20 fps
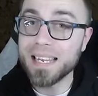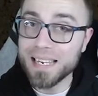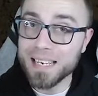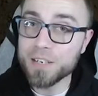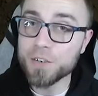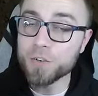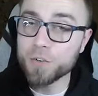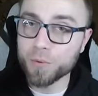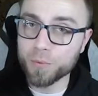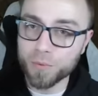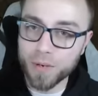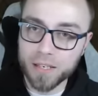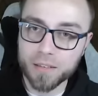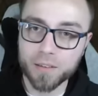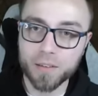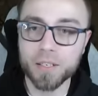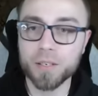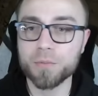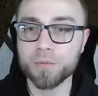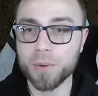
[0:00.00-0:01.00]

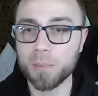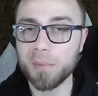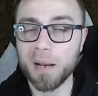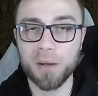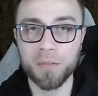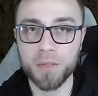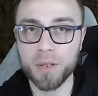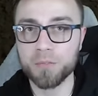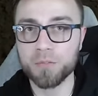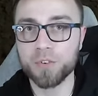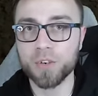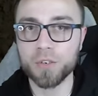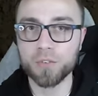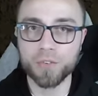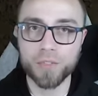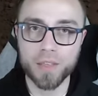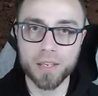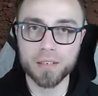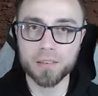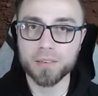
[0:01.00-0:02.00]
indirectly from how they've
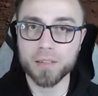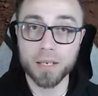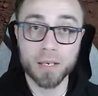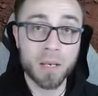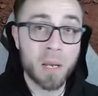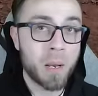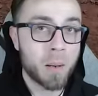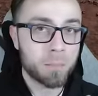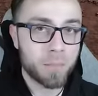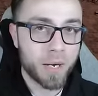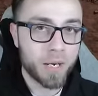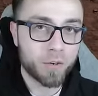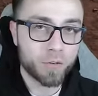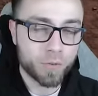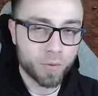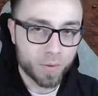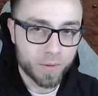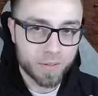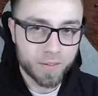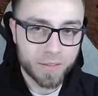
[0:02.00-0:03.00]
changed things like
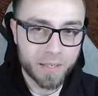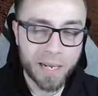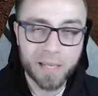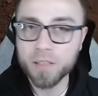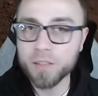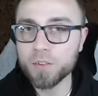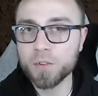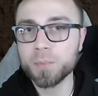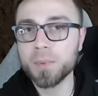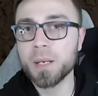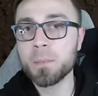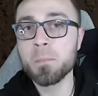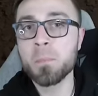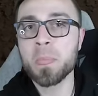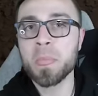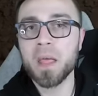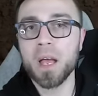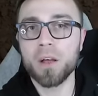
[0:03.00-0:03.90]
Banished Lord's Talisman,